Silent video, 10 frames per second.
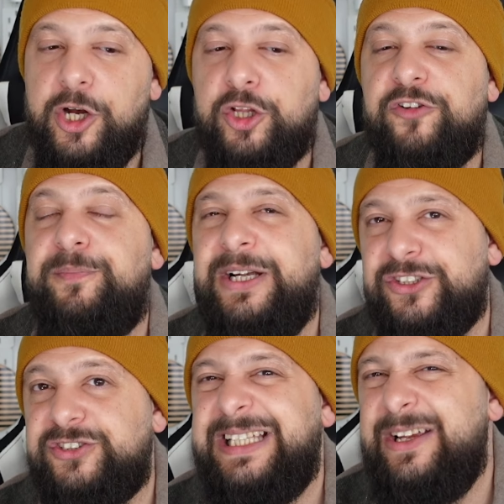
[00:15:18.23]
A lot of
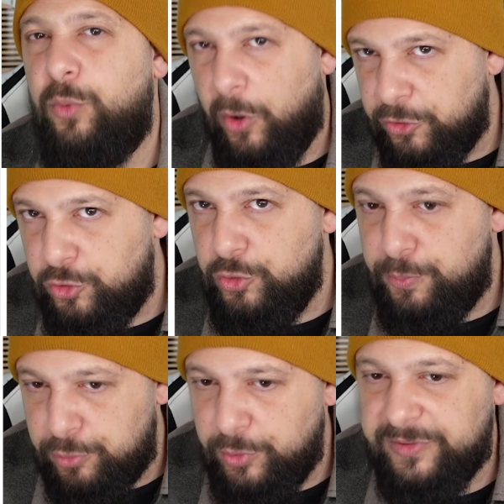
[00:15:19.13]
players, they want to
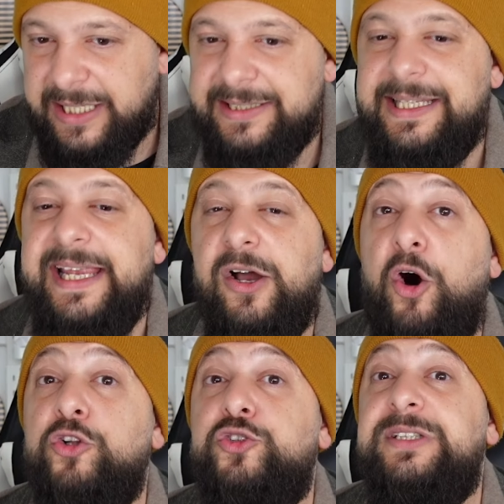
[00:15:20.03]
prove that they
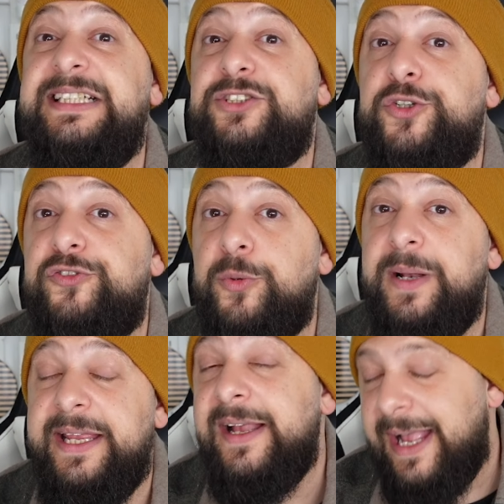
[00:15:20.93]
also deserve to play,